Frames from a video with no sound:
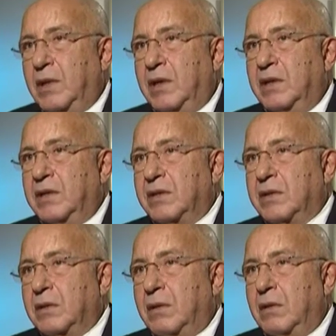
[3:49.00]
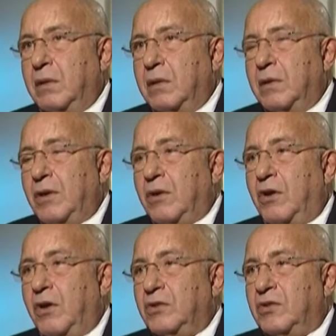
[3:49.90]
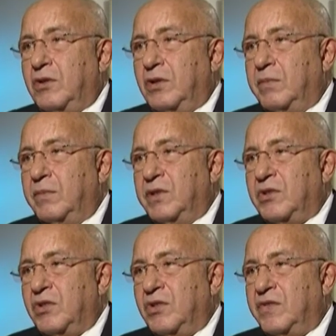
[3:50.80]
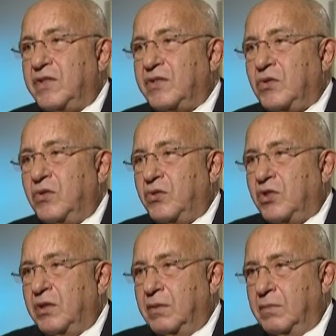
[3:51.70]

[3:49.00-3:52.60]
is uh, long term it serves as a cushion.